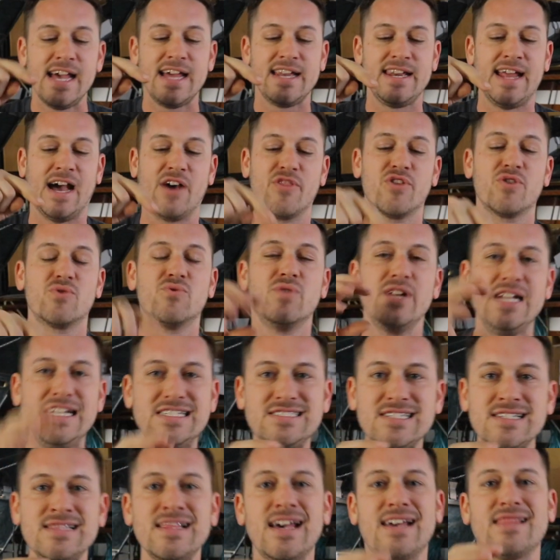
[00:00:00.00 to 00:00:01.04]
Now, the
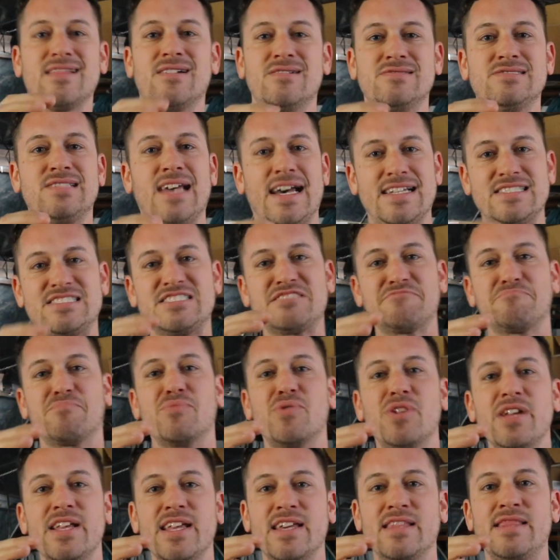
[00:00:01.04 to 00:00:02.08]
reason that there's that
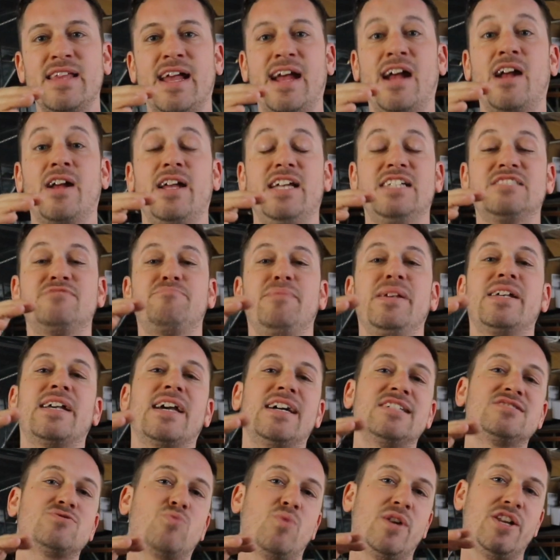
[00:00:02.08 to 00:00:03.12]
spring in there is
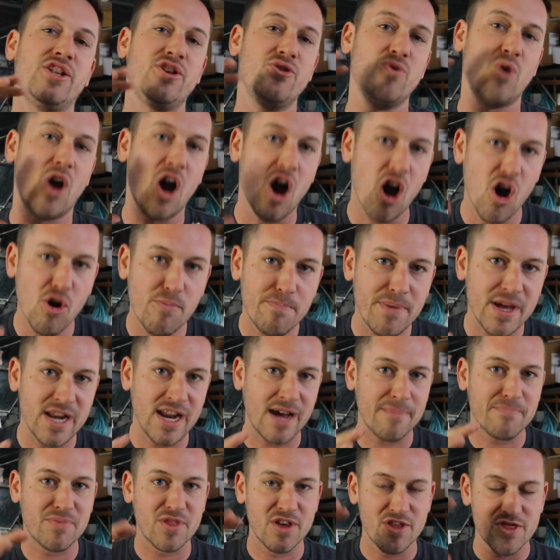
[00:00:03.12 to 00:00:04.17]
because when you open
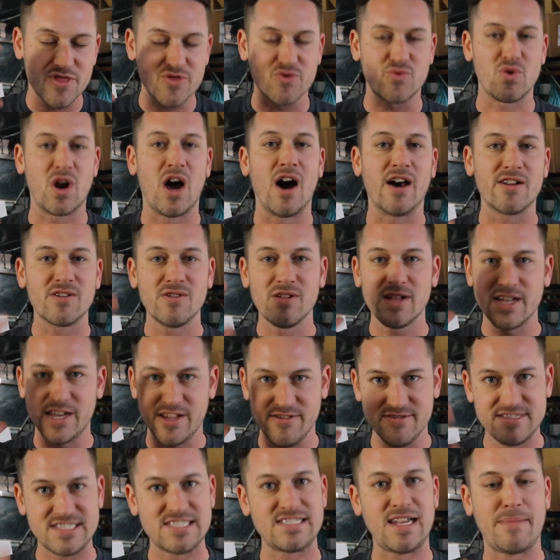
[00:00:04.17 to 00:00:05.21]
up the throttle and
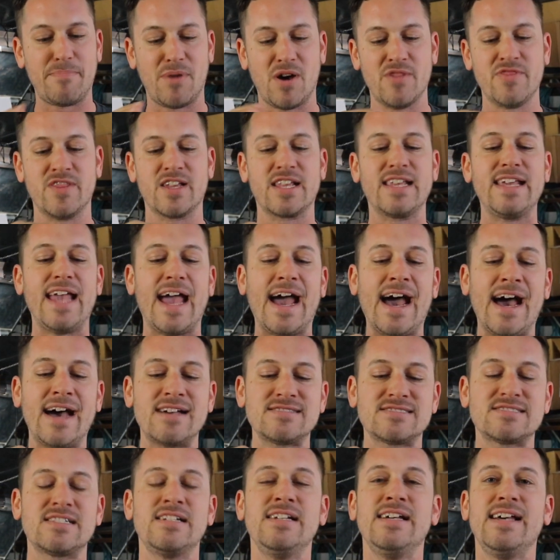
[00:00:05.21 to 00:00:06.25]
you step on the
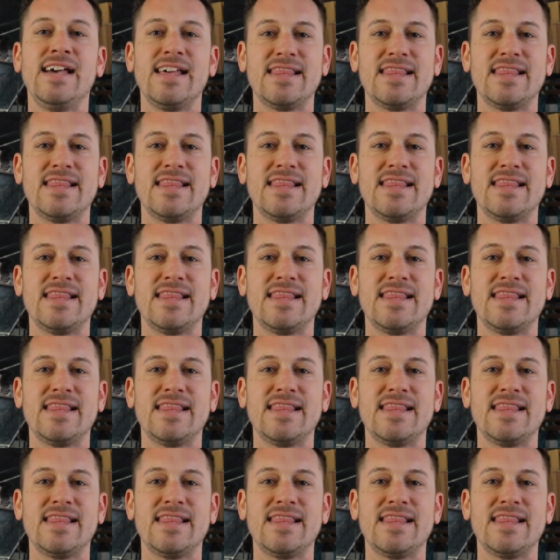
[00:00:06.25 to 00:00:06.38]
gas,